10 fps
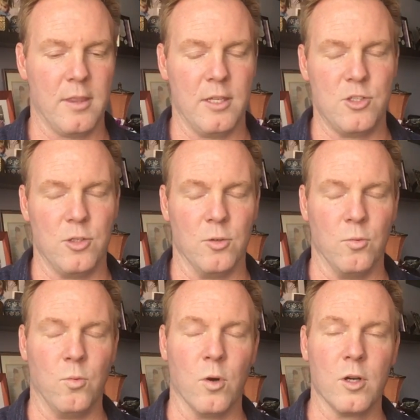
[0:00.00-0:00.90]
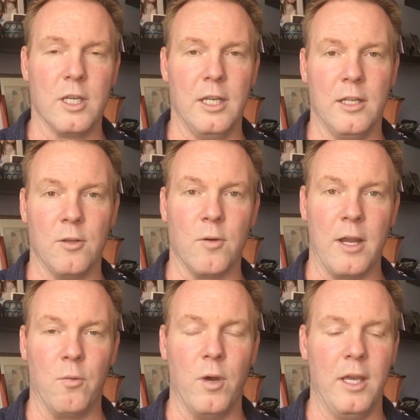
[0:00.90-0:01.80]
that you're working in the
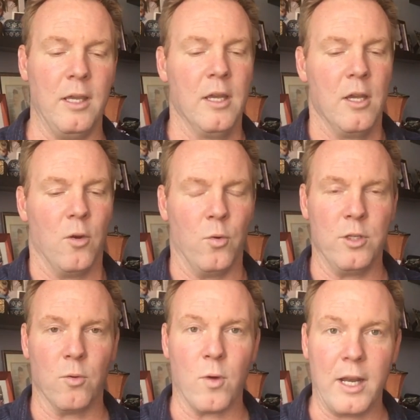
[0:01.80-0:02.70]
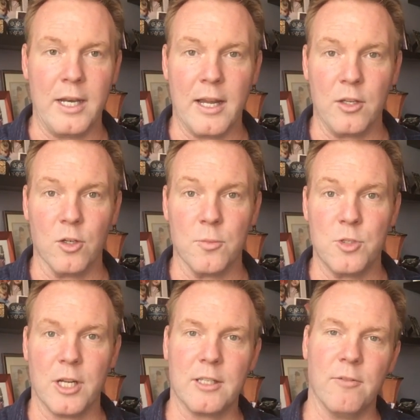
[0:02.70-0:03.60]
right way, when you're writing out your
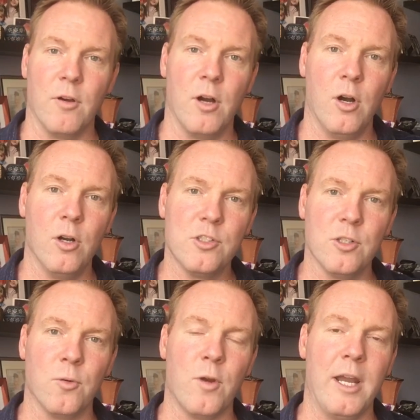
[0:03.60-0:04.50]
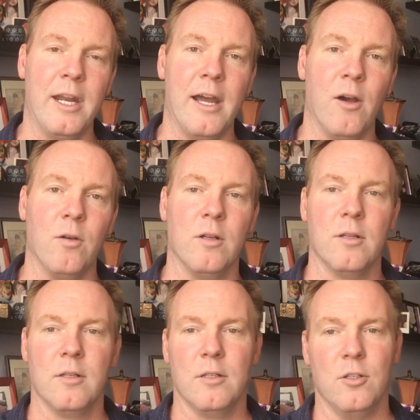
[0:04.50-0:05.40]
objective, also write out
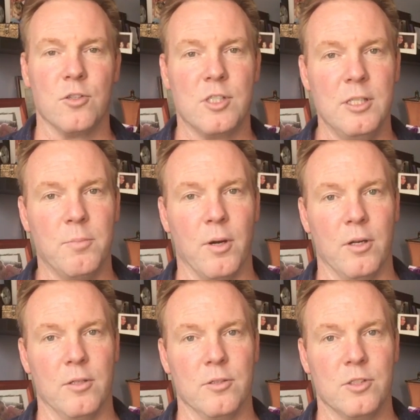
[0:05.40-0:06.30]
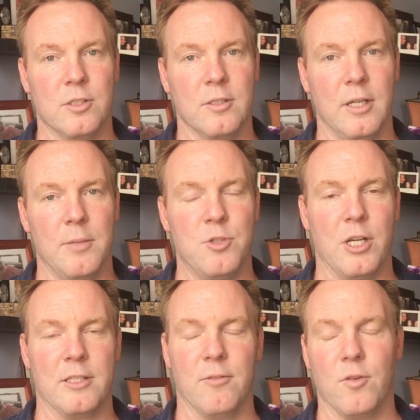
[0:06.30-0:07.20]
your scene partner's
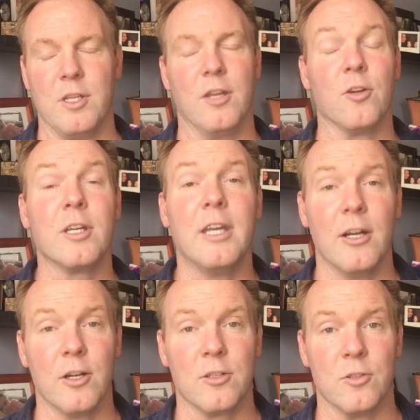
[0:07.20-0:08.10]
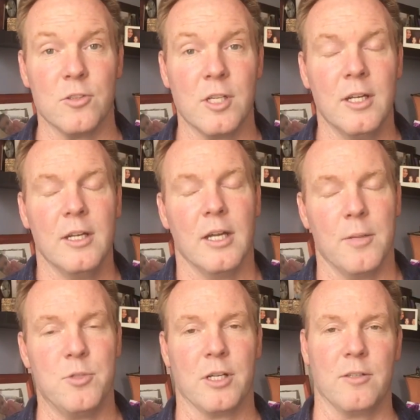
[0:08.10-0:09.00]
objective or the other character's
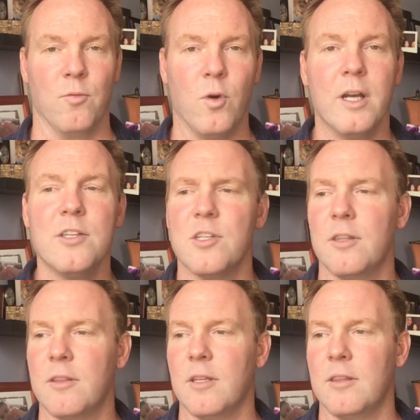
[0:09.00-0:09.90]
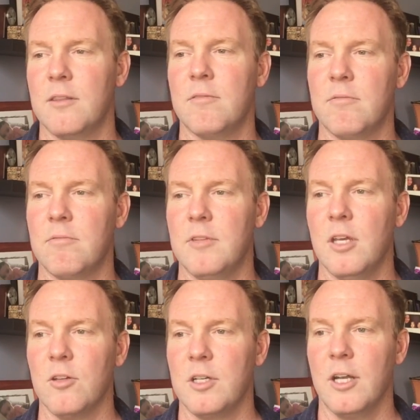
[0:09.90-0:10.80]
objective. What is it that
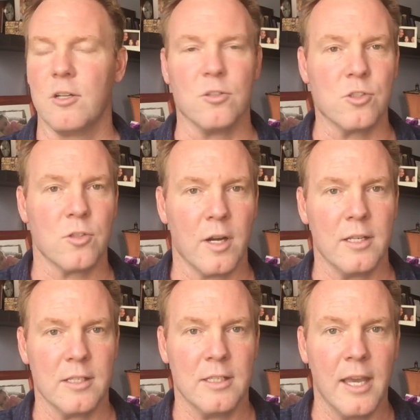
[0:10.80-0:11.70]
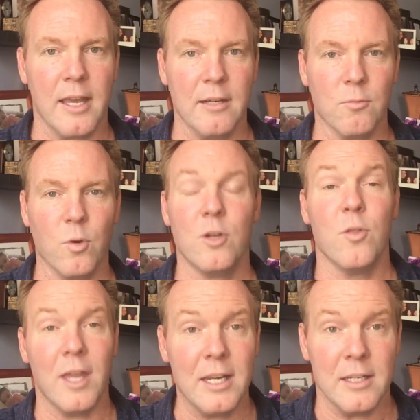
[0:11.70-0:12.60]
the other character is trying to get? What do
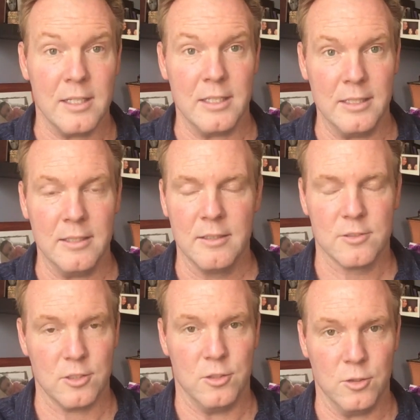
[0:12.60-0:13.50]
they need to